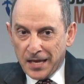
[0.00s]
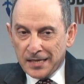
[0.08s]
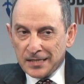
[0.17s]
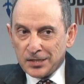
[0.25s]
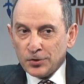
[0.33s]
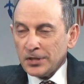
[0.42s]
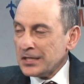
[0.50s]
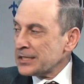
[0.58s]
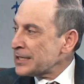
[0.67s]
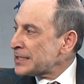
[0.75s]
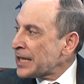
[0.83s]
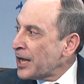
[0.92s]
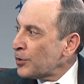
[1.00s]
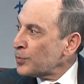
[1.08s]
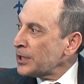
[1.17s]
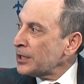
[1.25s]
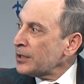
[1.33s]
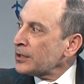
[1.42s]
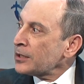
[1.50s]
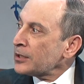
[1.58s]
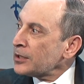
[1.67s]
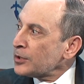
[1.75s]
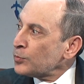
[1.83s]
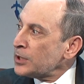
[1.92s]
So this is how we
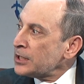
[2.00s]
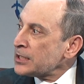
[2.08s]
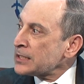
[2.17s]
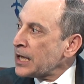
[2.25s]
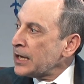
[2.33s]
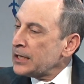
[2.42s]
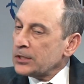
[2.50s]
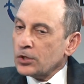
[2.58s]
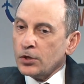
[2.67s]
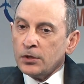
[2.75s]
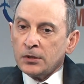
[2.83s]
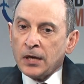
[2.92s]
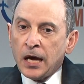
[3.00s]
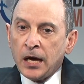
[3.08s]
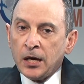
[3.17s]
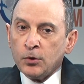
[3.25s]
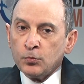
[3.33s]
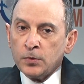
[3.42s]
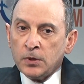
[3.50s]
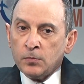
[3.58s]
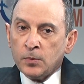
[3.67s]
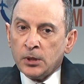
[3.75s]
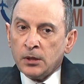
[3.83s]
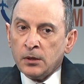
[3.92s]
decide on how we
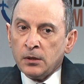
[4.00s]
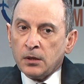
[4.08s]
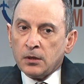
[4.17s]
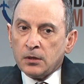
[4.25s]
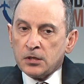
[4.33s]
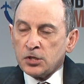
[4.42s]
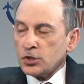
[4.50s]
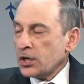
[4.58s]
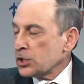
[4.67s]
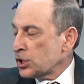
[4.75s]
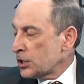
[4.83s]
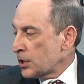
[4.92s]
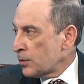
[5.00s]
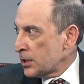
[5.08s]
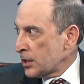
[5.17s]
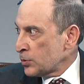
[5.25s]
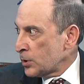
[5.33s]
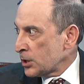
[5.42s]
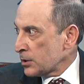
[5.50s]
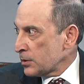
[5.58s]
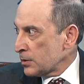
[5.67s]
will structure our network.